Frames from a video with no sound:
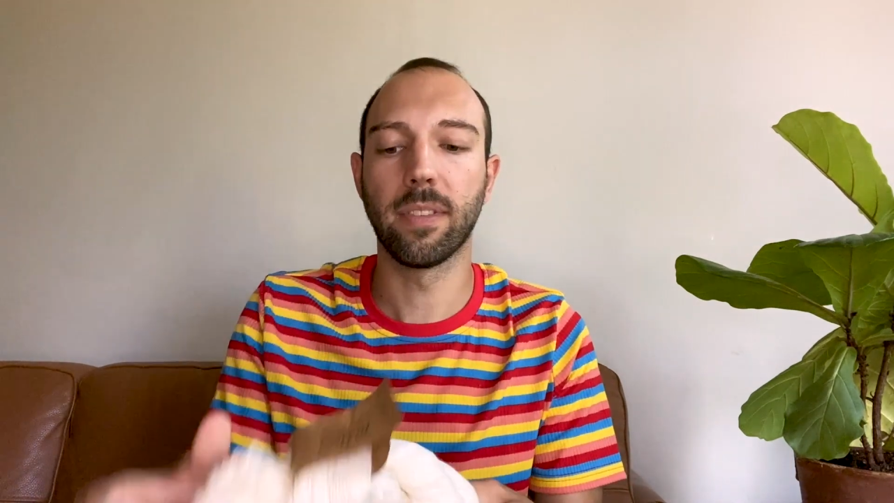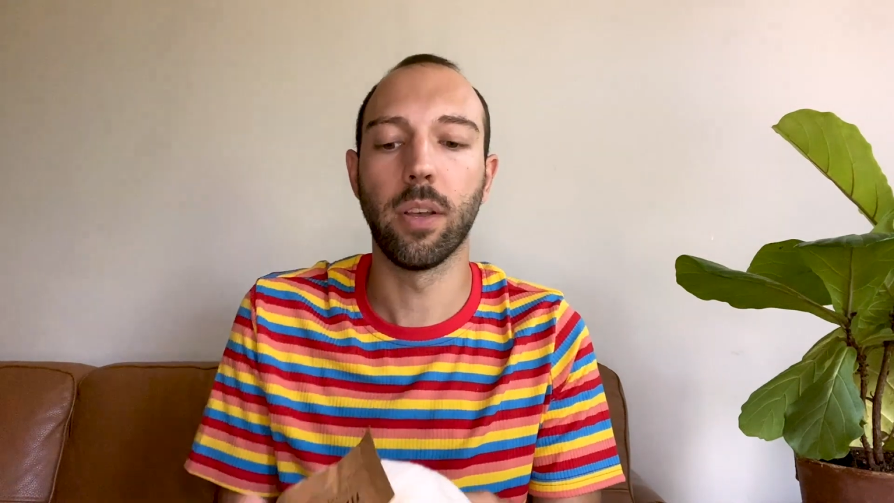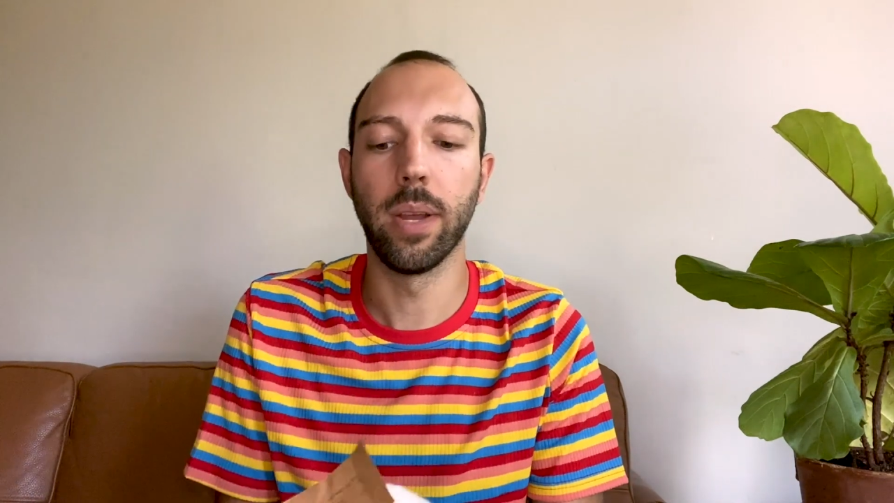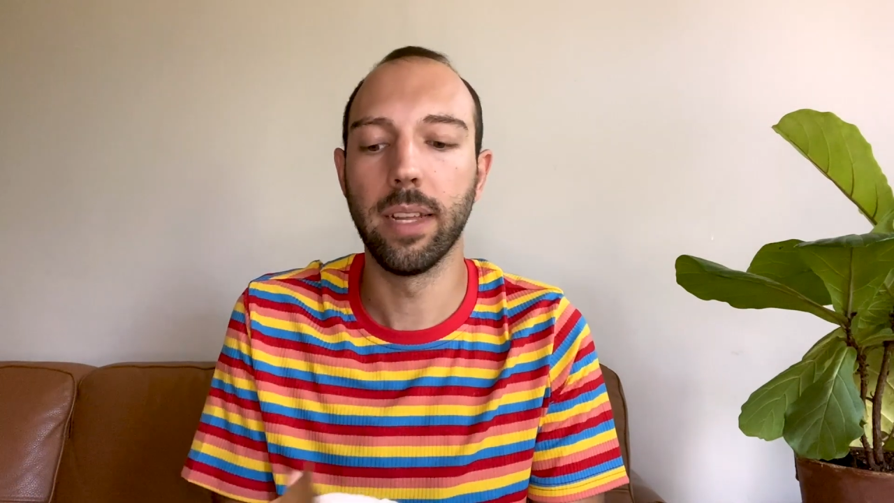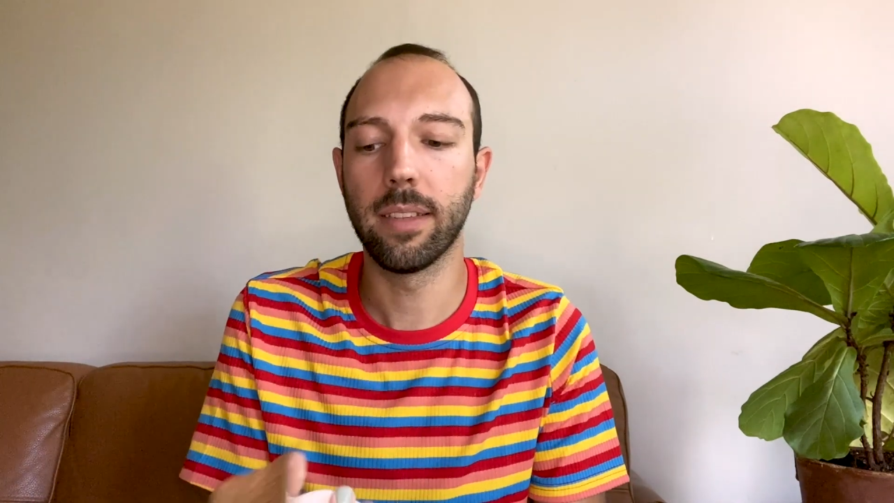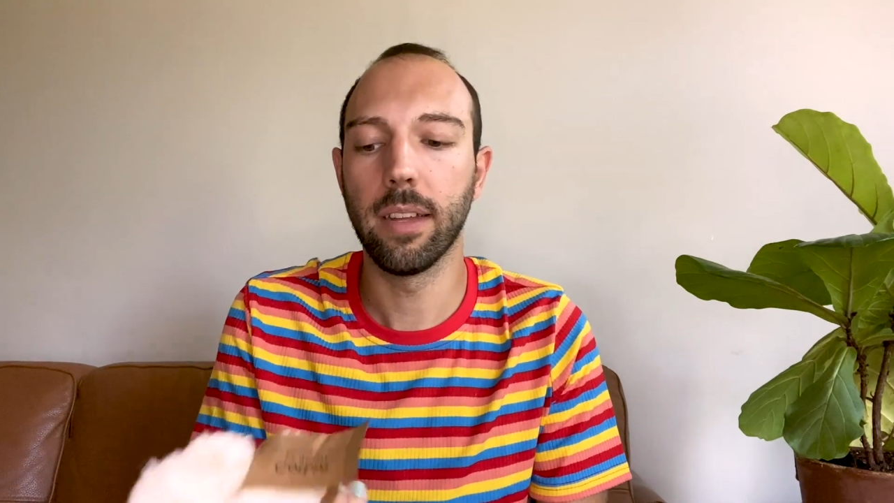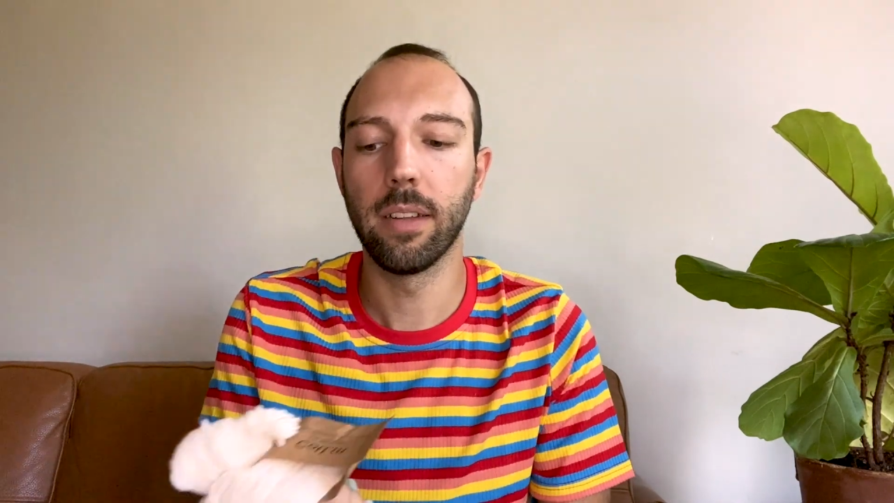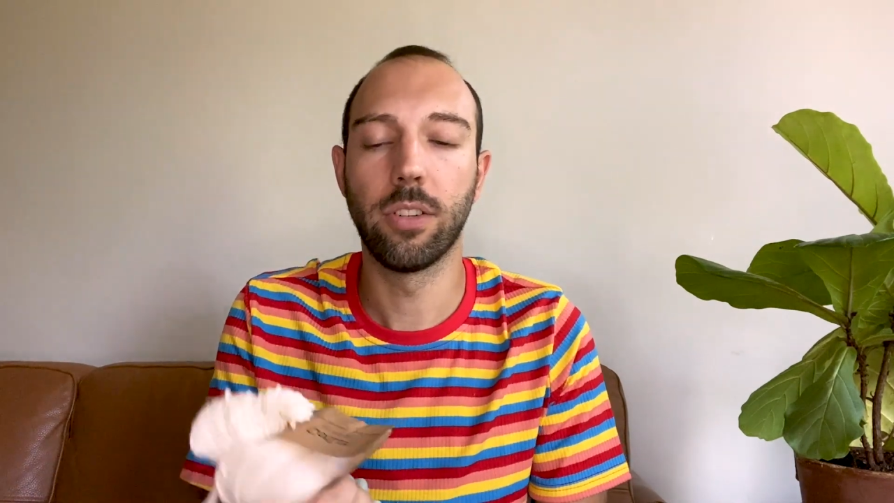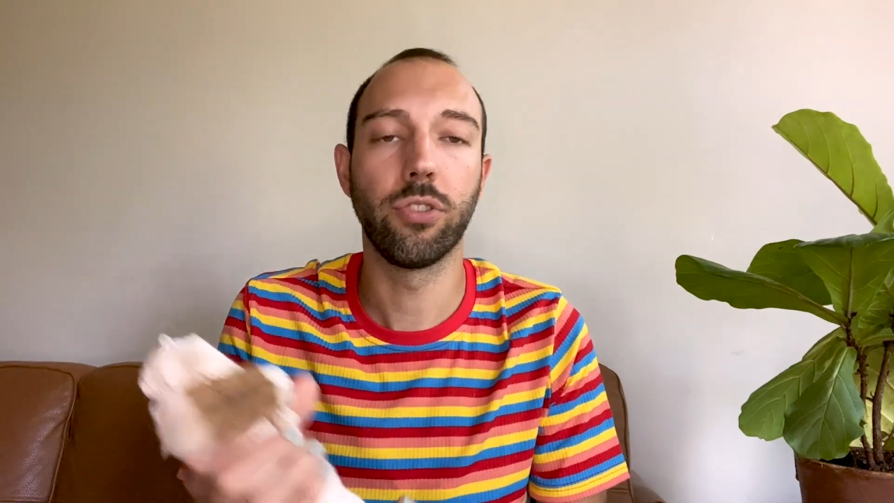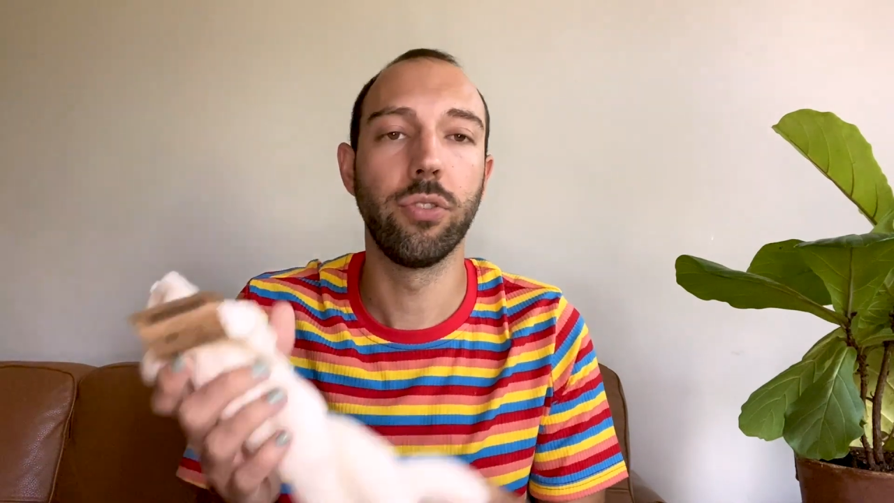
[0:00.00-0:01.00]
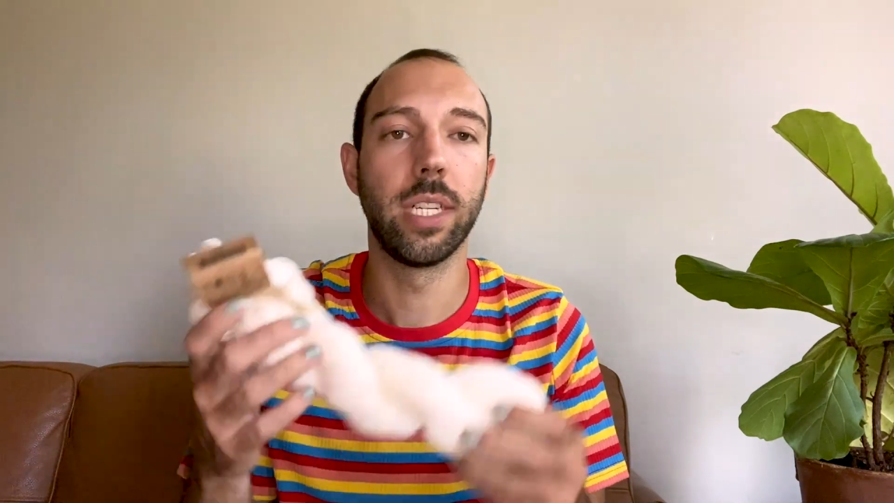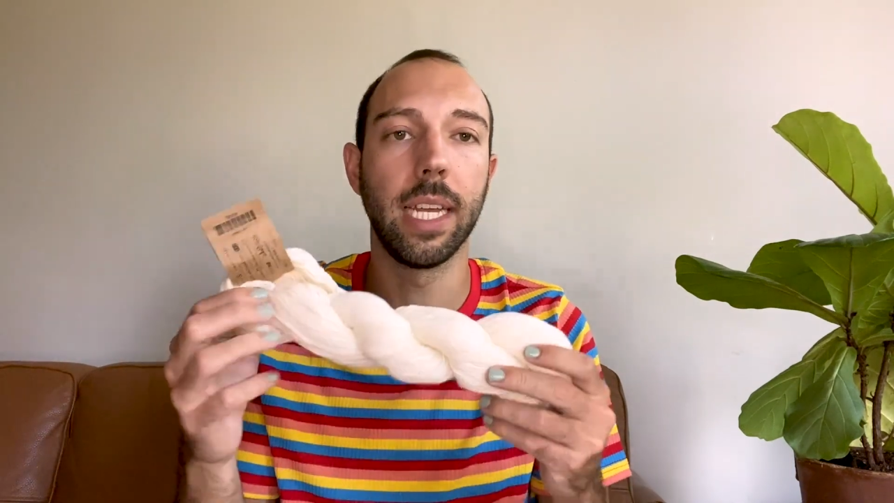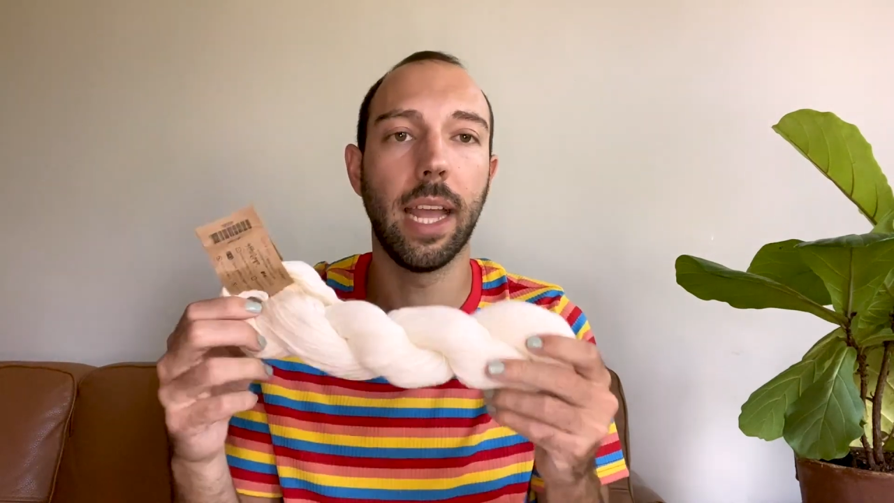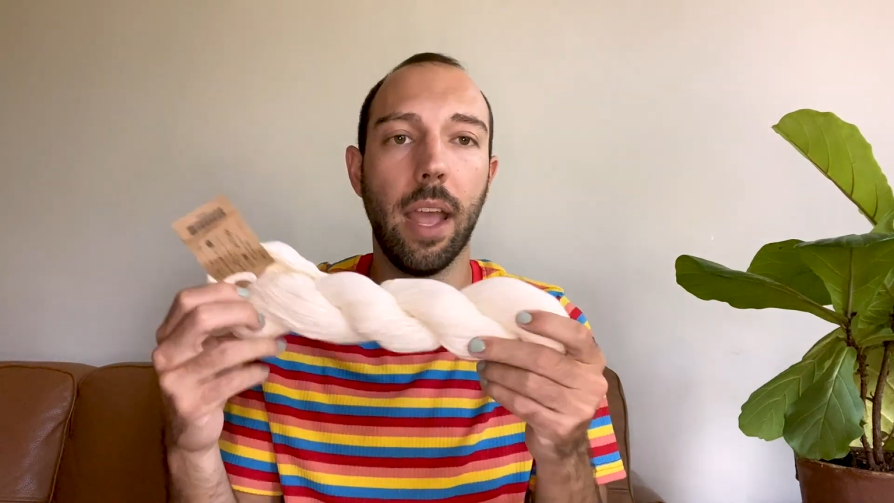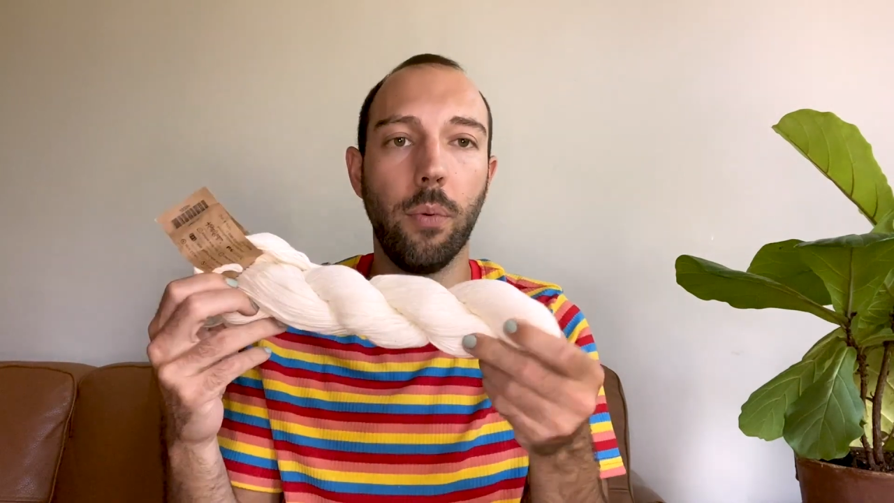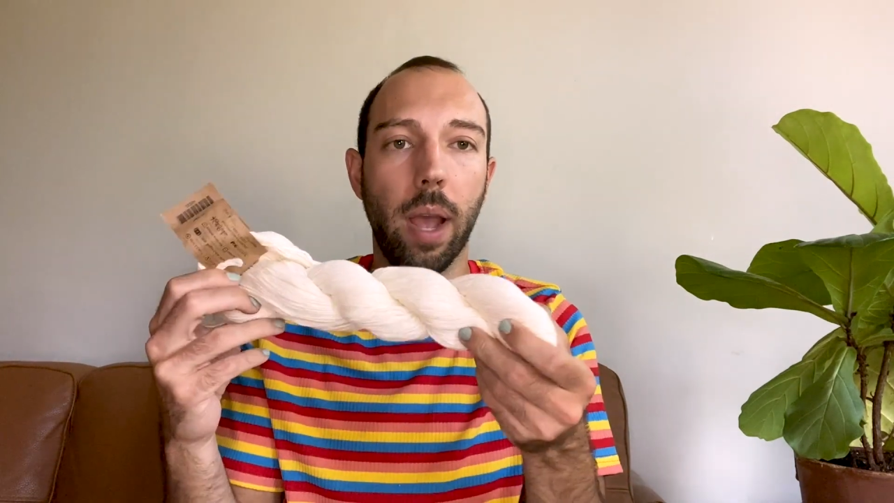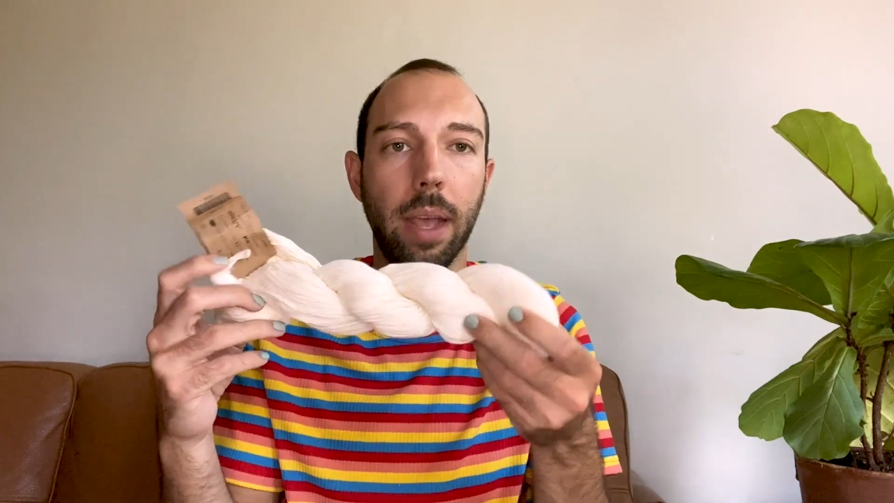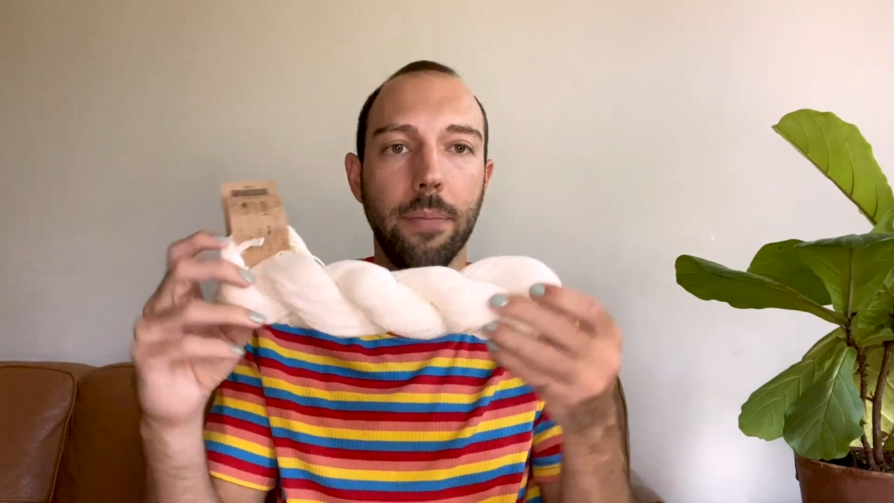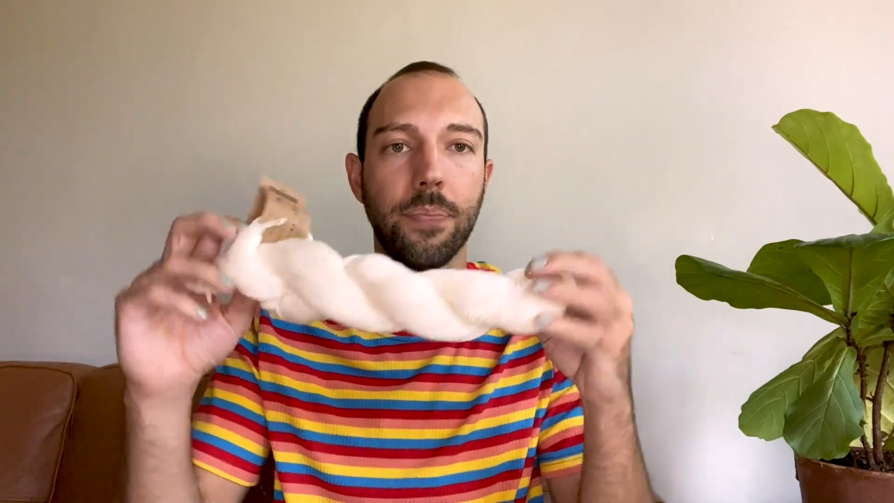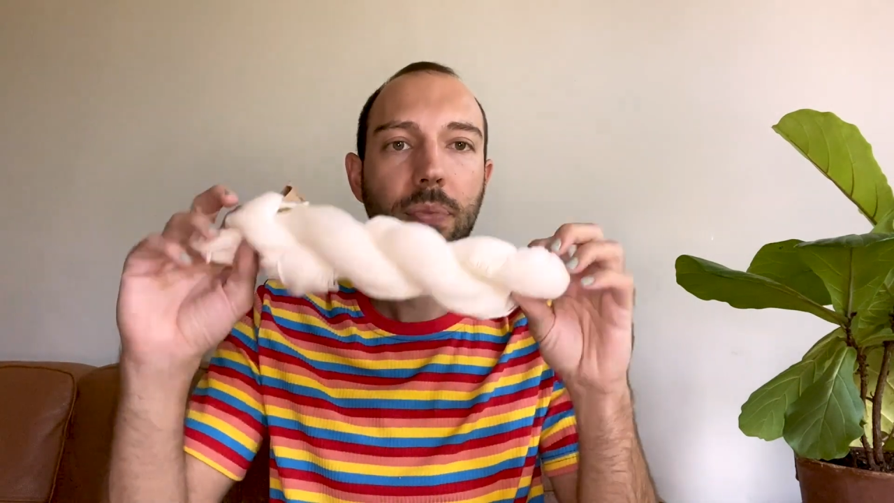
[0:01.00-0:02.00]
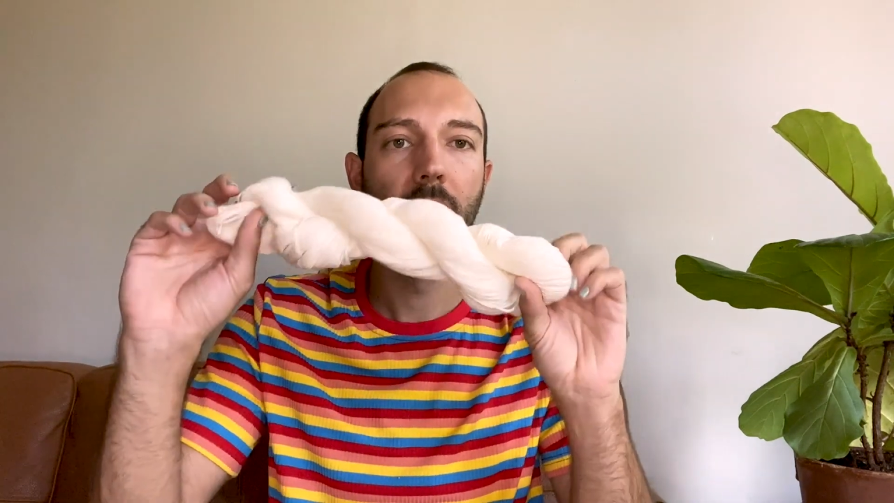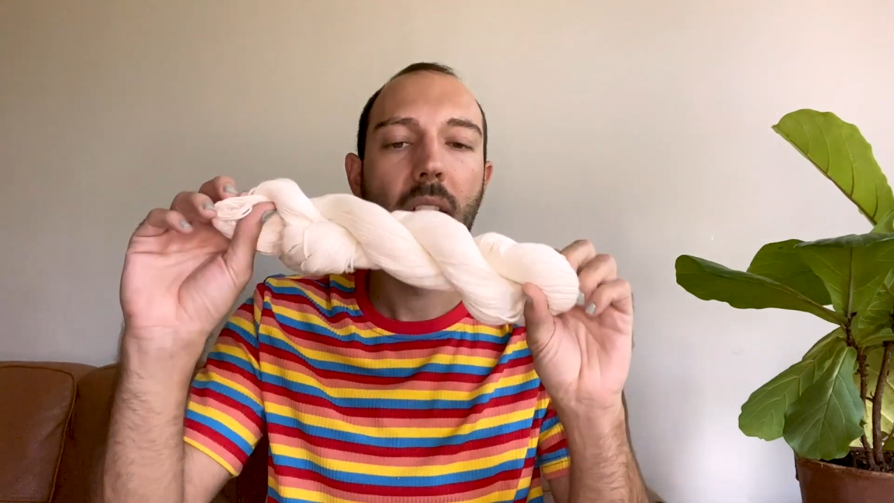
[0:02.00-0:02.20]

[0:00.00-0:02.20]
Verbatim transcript: So it is a true D K weight.